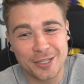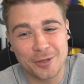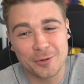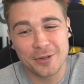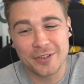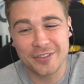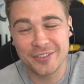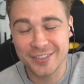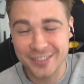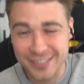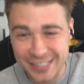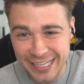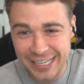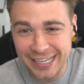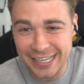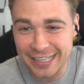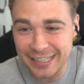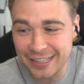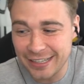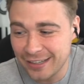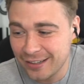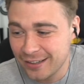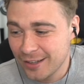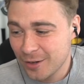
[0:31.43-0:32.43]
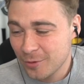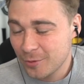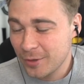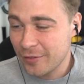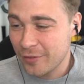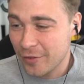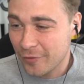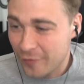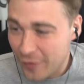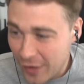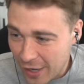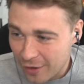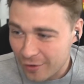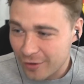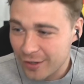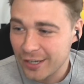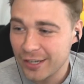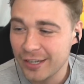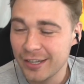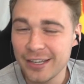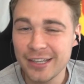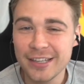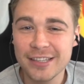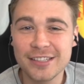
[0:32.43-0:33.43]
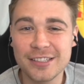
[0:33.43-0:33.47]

you will have seen we have a very